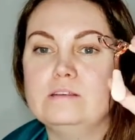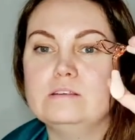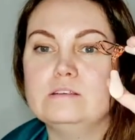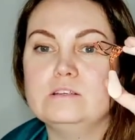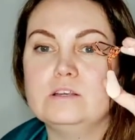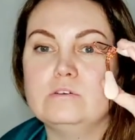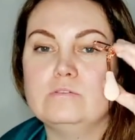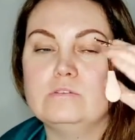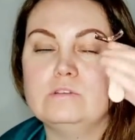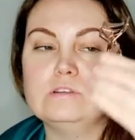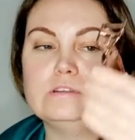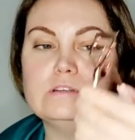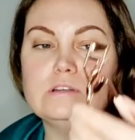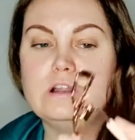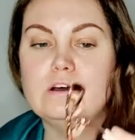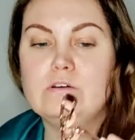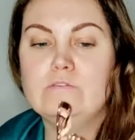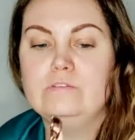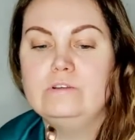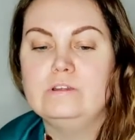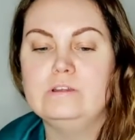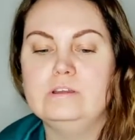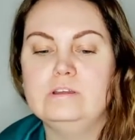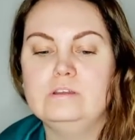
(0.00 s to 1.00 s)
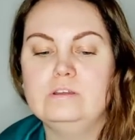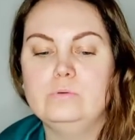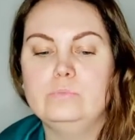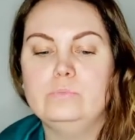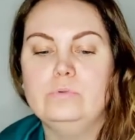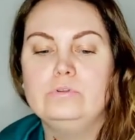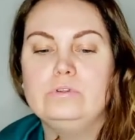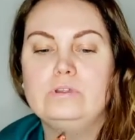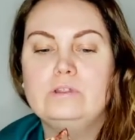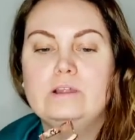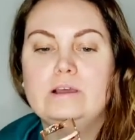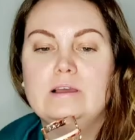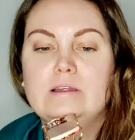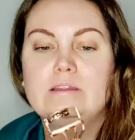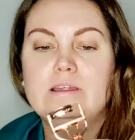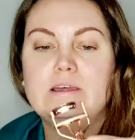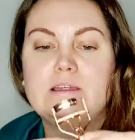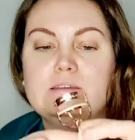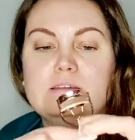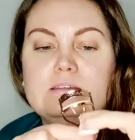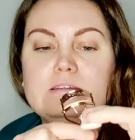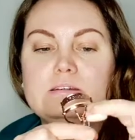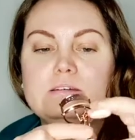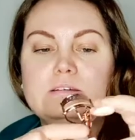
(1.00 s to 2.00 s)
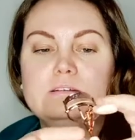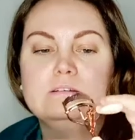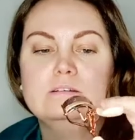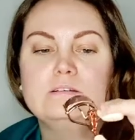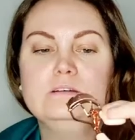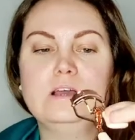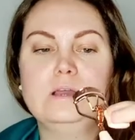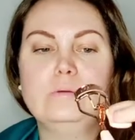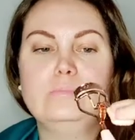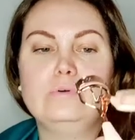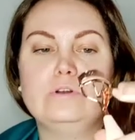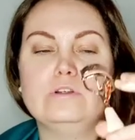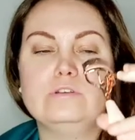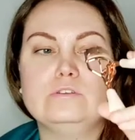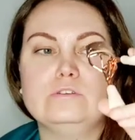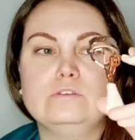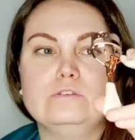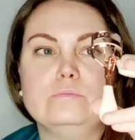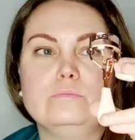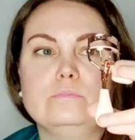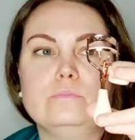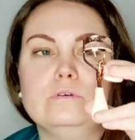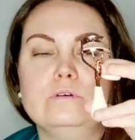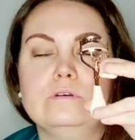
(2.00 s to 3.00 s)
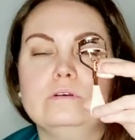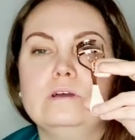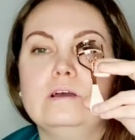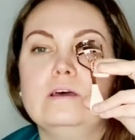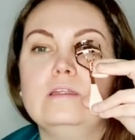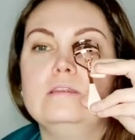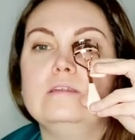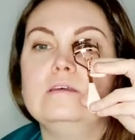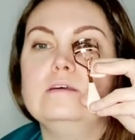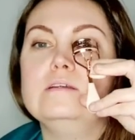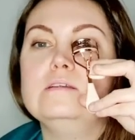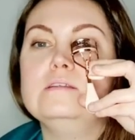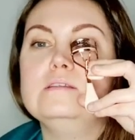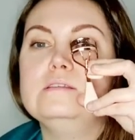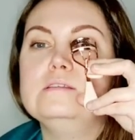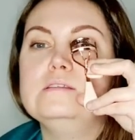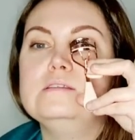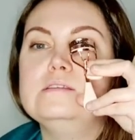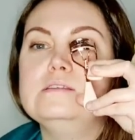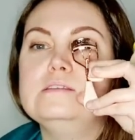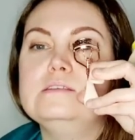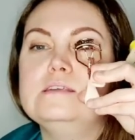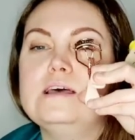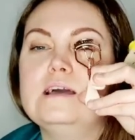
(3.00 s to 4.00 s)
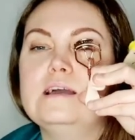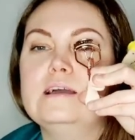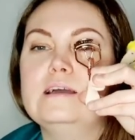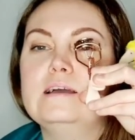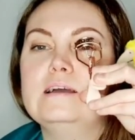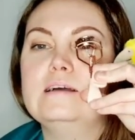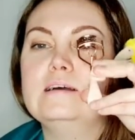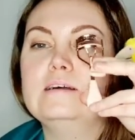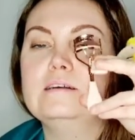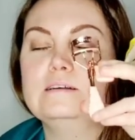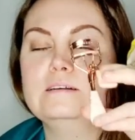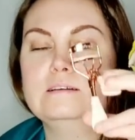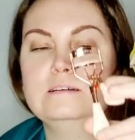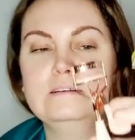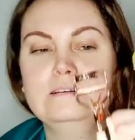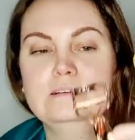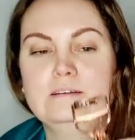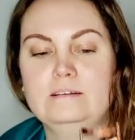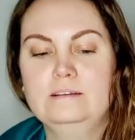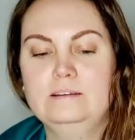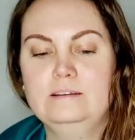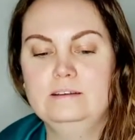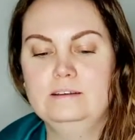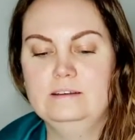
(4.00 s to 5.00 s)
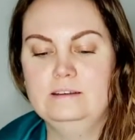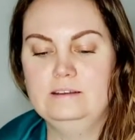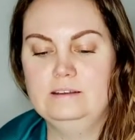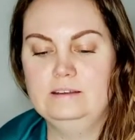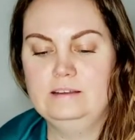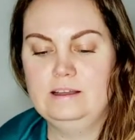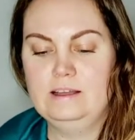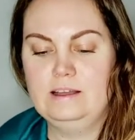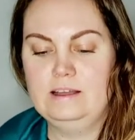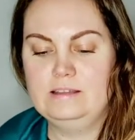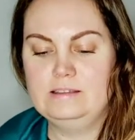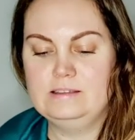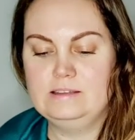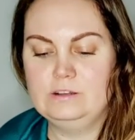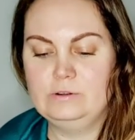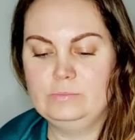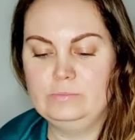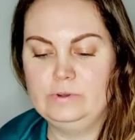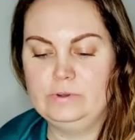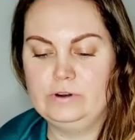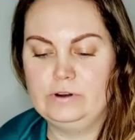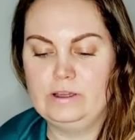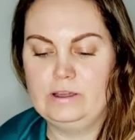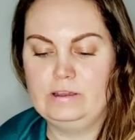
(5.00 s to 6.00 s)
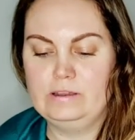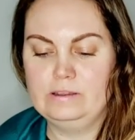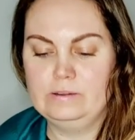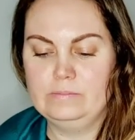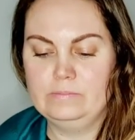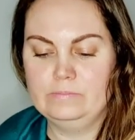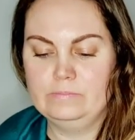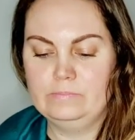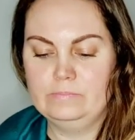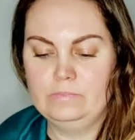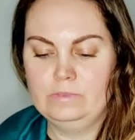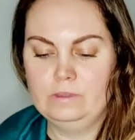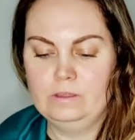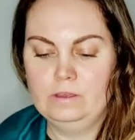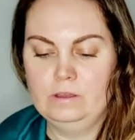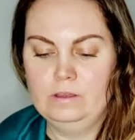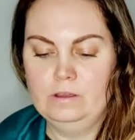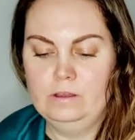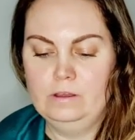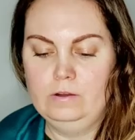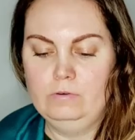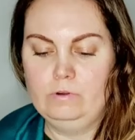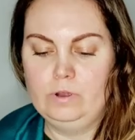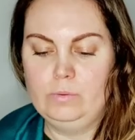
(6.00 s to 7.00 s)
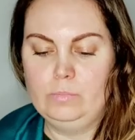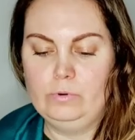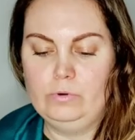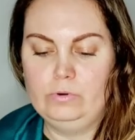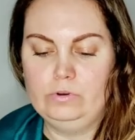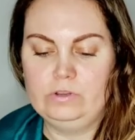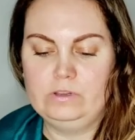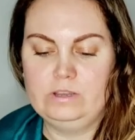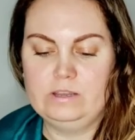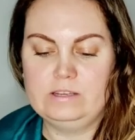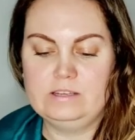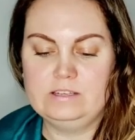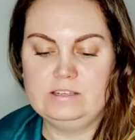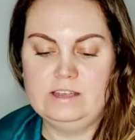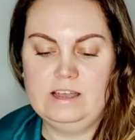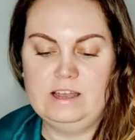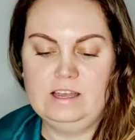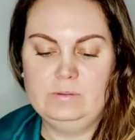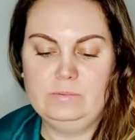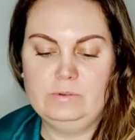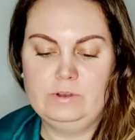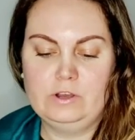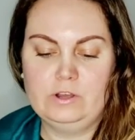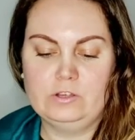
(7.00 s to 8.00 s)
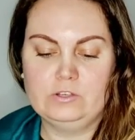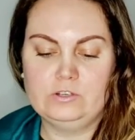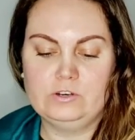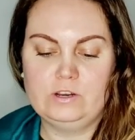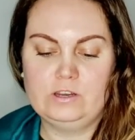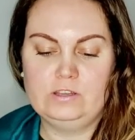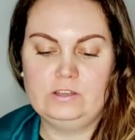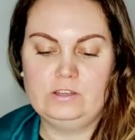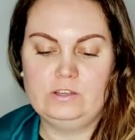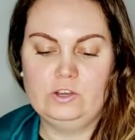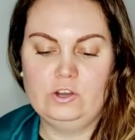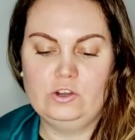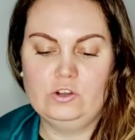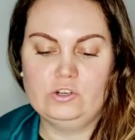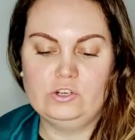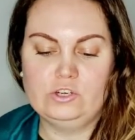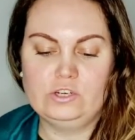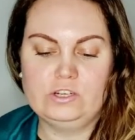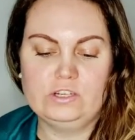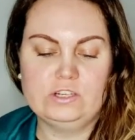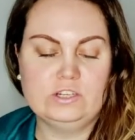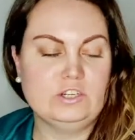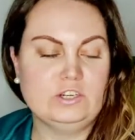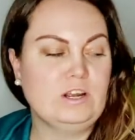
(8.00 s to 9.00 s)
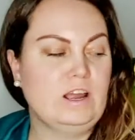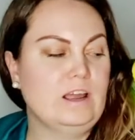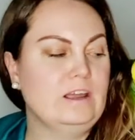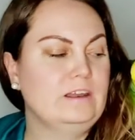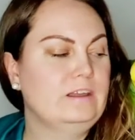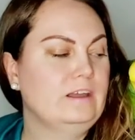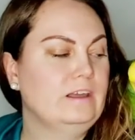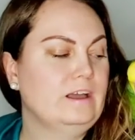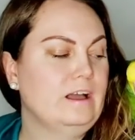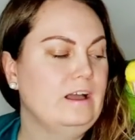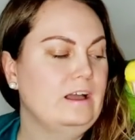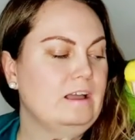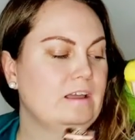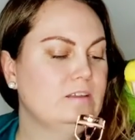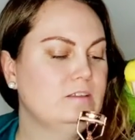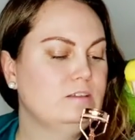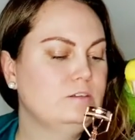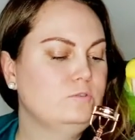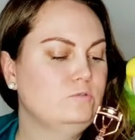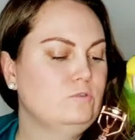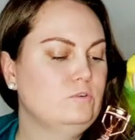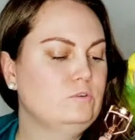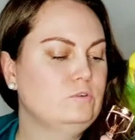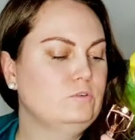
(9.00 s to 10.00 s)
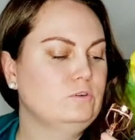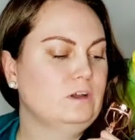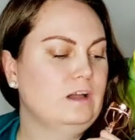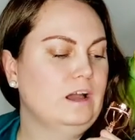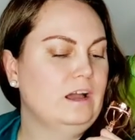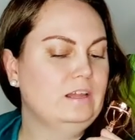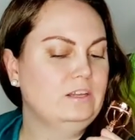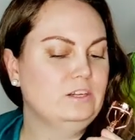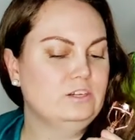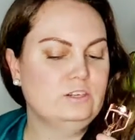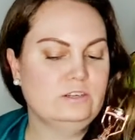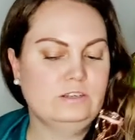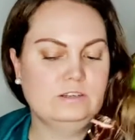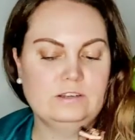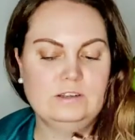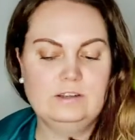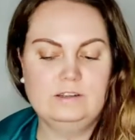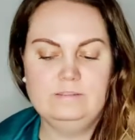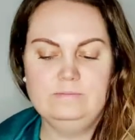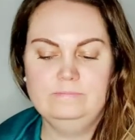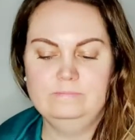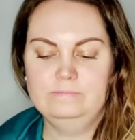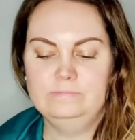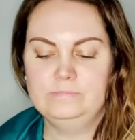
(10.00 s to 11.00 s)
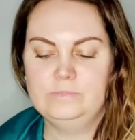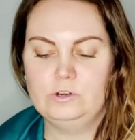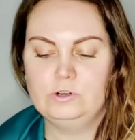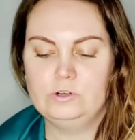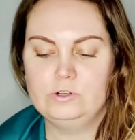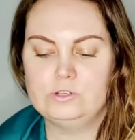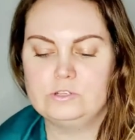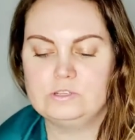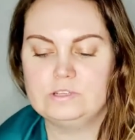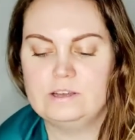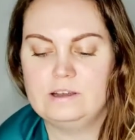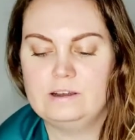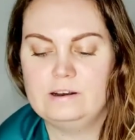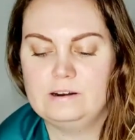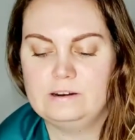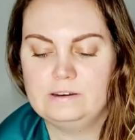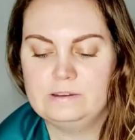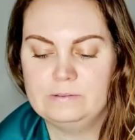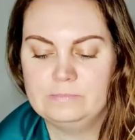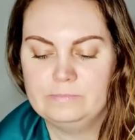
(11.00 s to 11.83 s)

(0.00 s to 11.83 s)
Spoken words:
So it's lovely. You put it like that, I presume, and check, and they'll be ready. We put it aside because already Yoshi's shining eyes. You want to catch it, yeah? Or you're scared?